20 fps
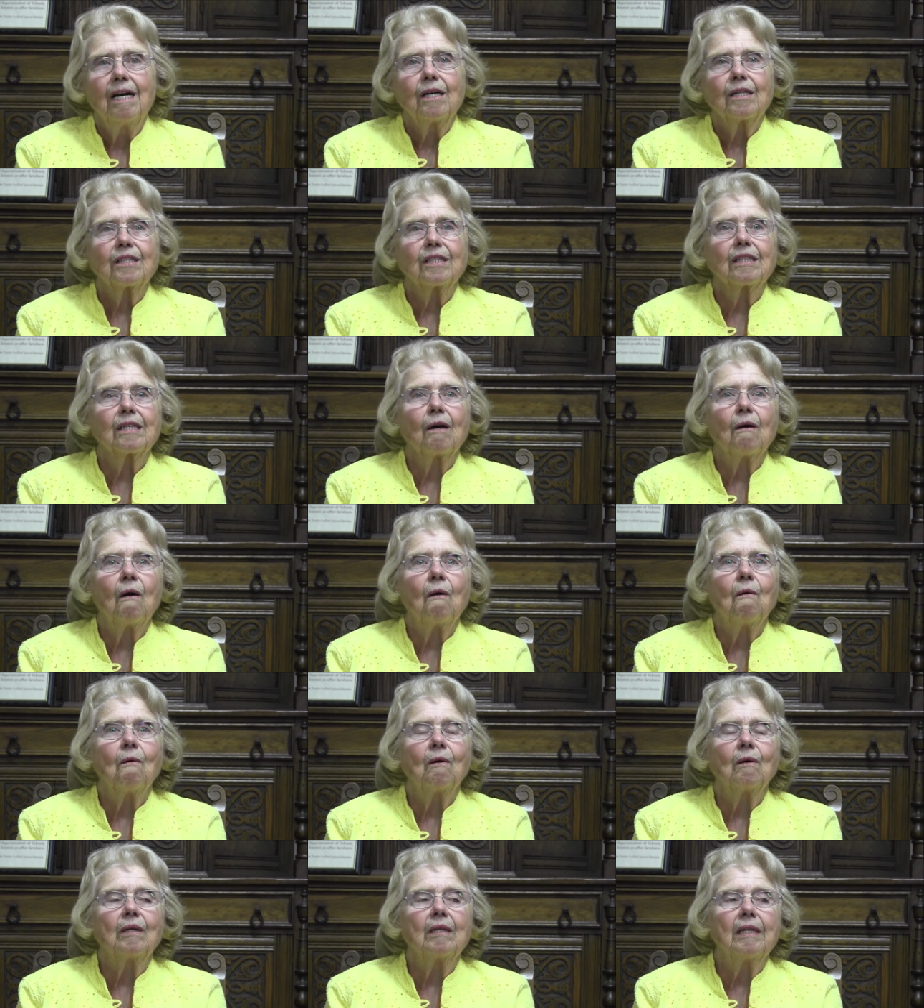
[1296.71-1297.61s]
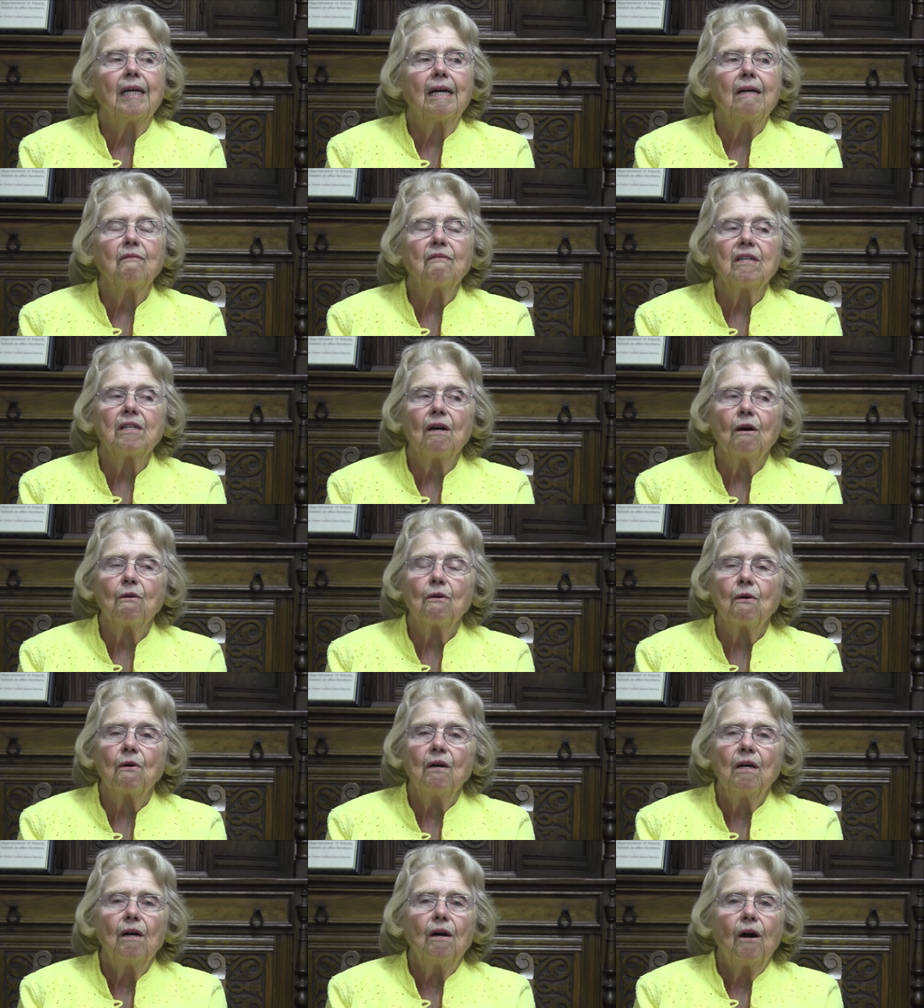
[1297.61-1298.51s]
So even
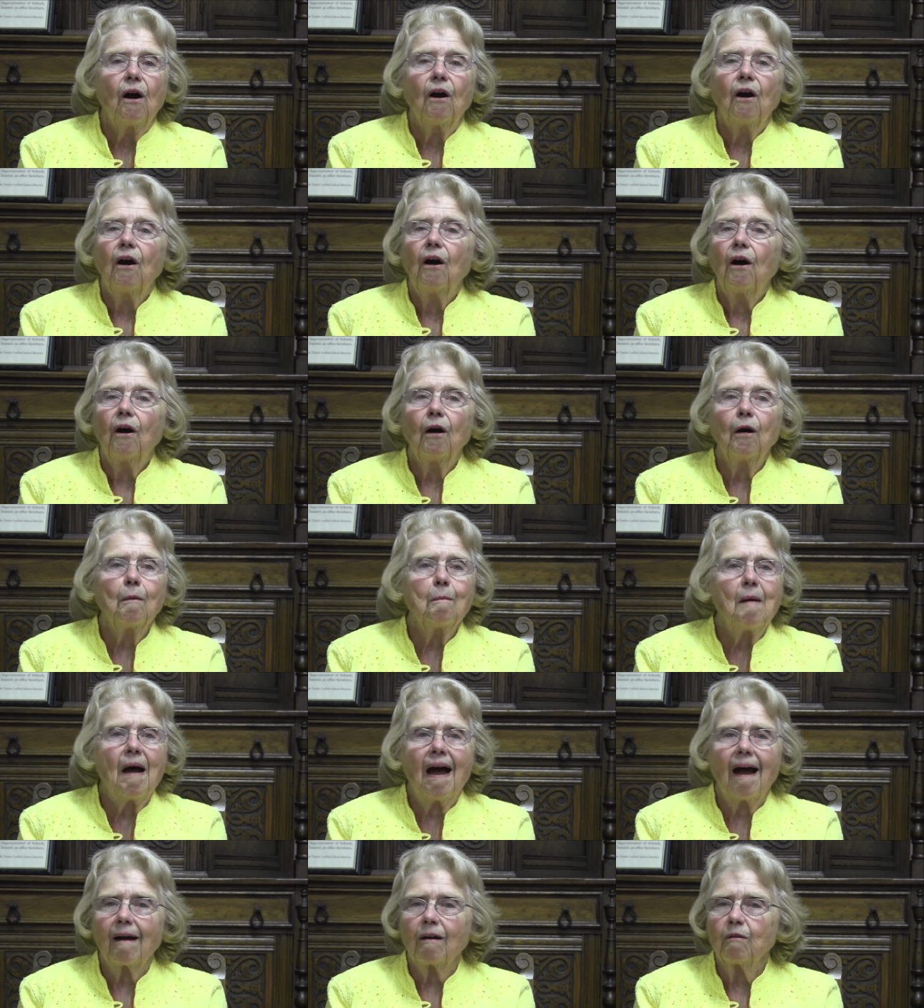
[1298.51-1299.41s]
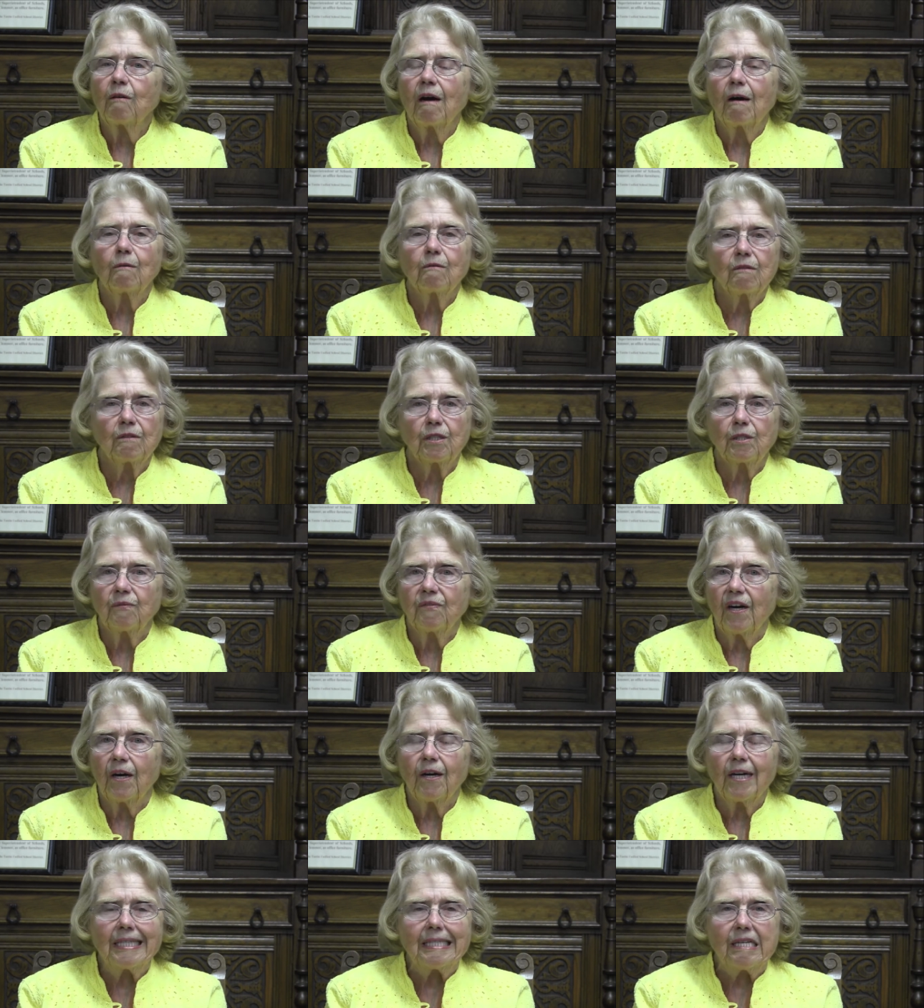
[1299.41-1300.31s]
though her background was
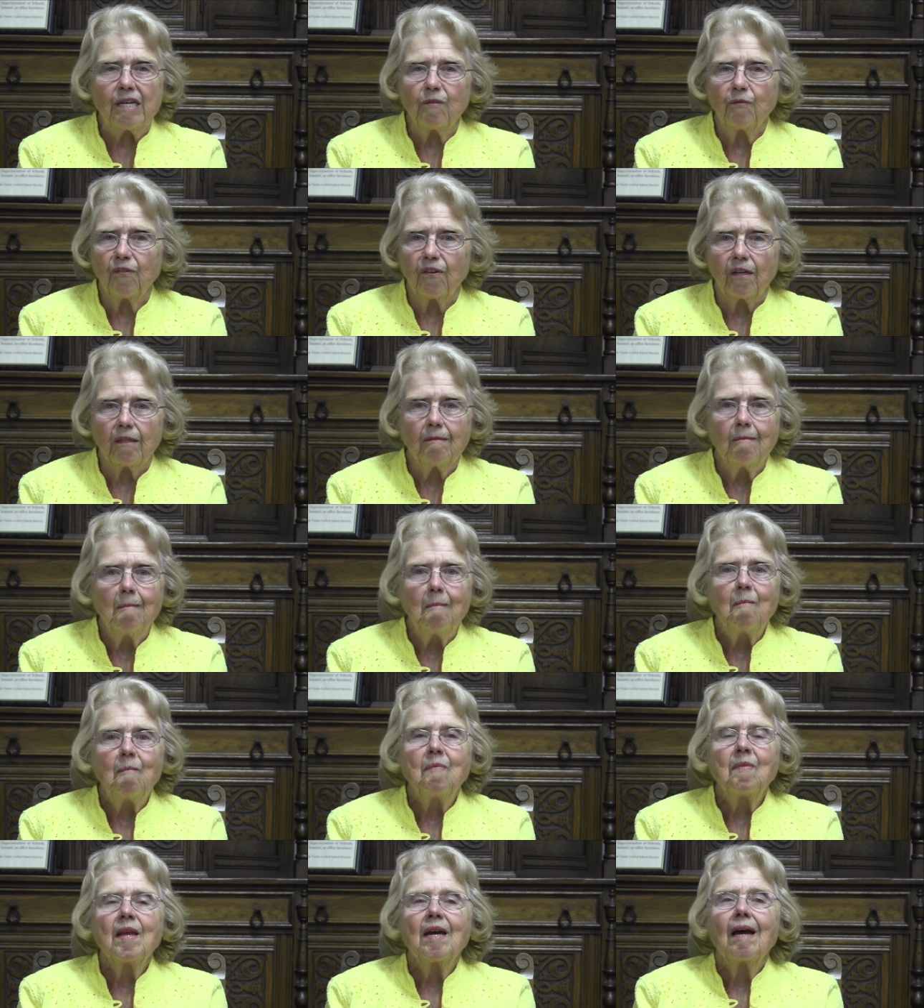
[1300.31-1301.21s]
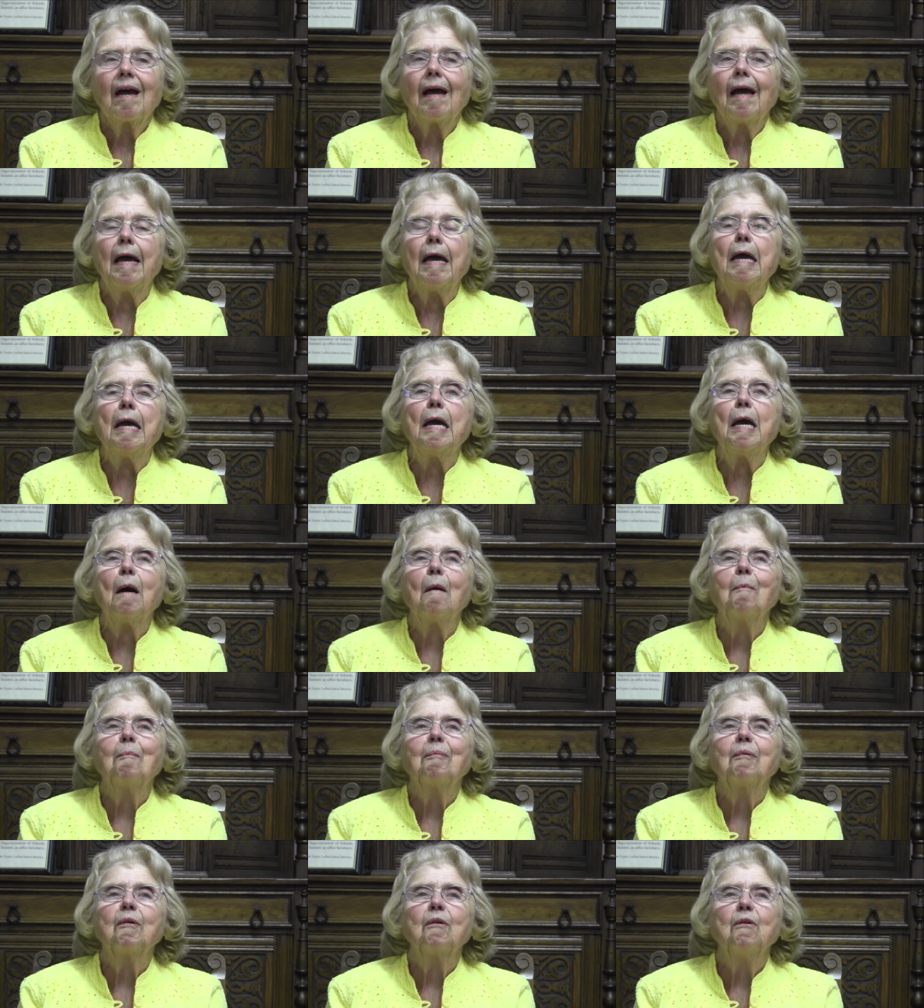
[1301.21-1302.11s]
very different, he
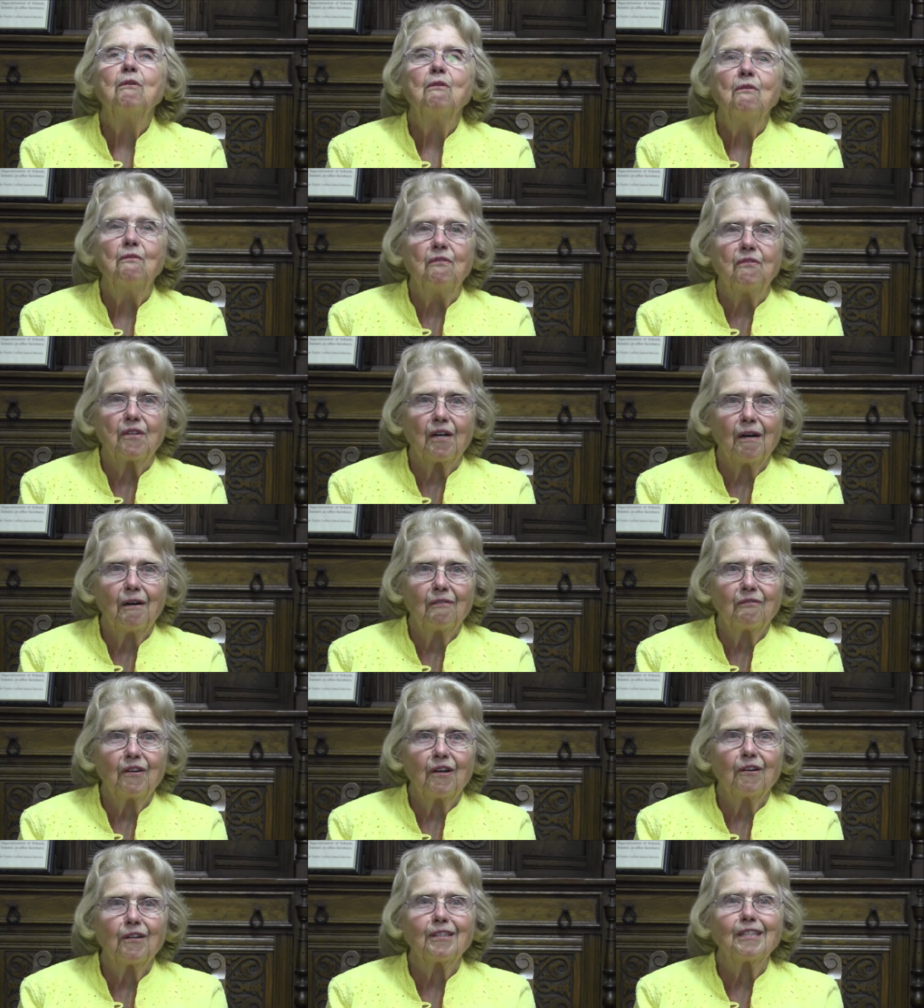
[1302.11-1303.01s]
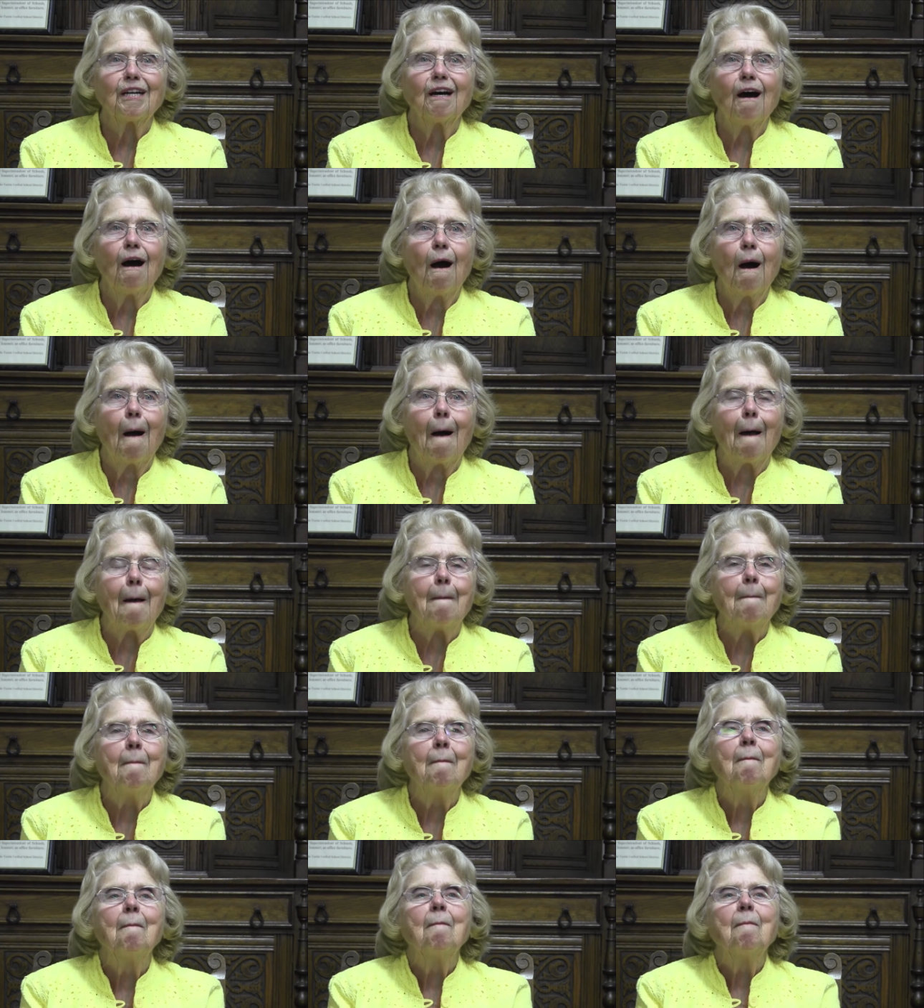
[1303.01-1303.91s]
approved of her
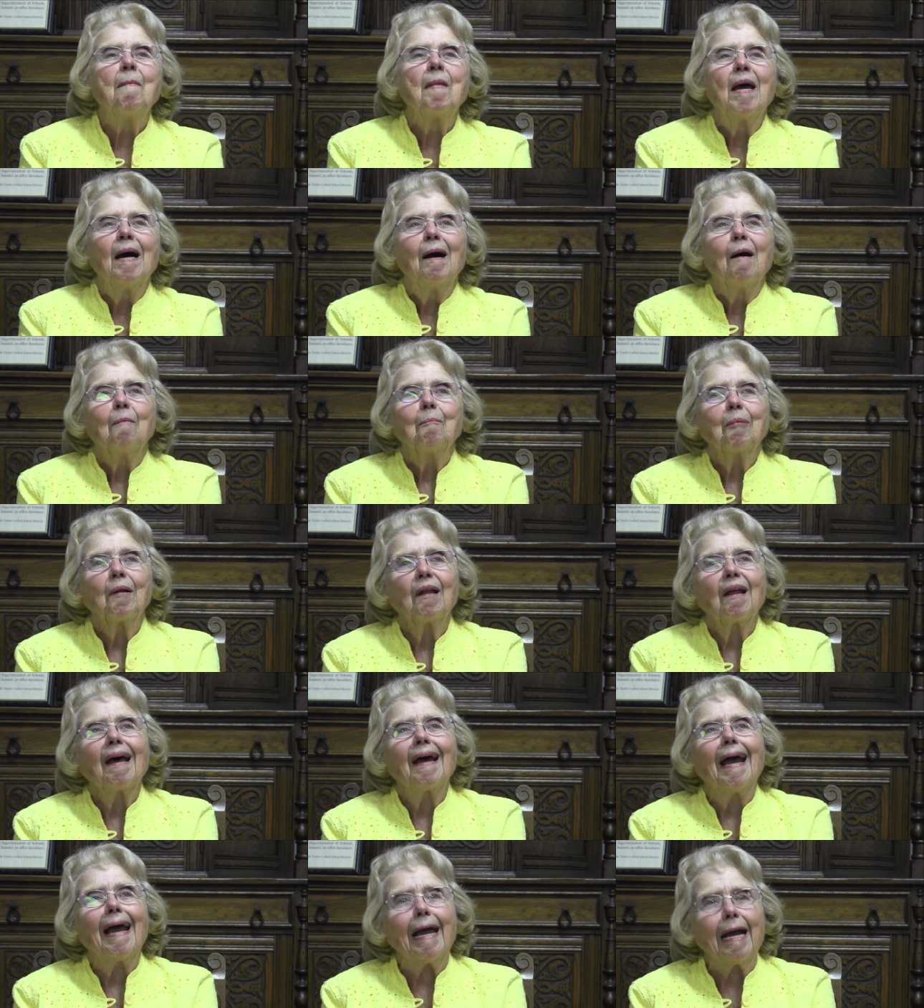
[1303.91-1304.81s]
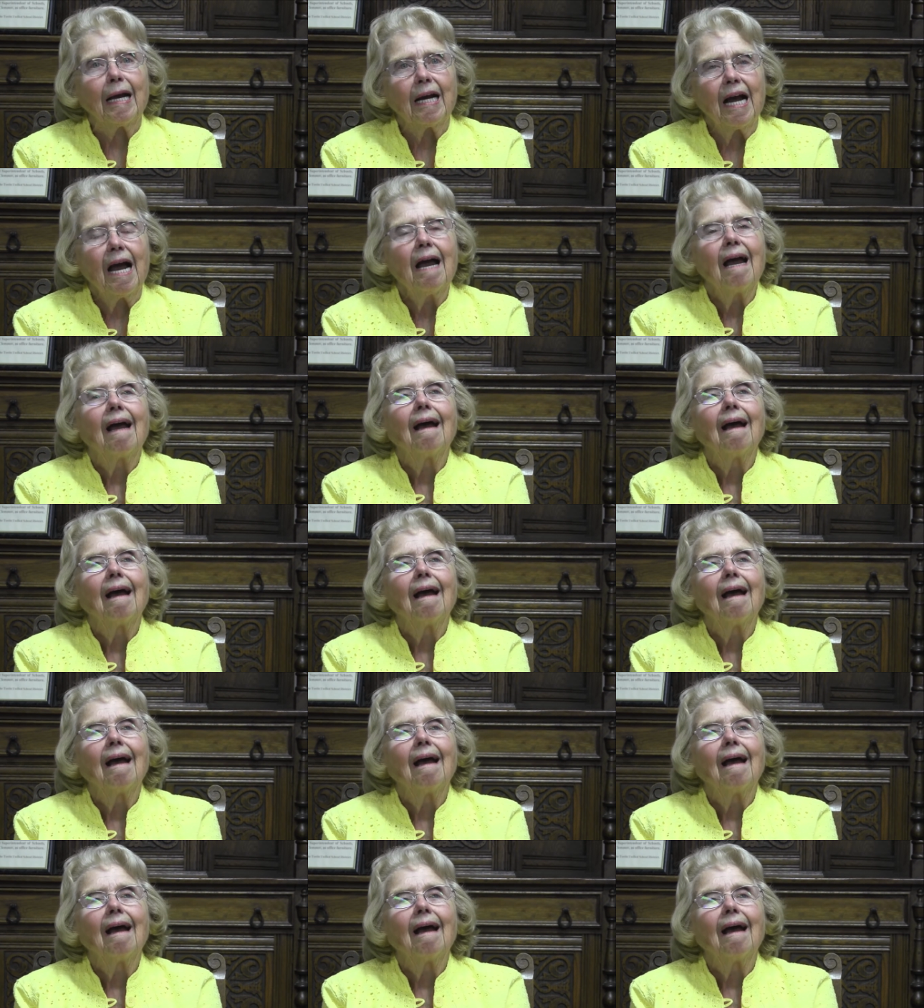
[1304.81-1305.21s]
time playing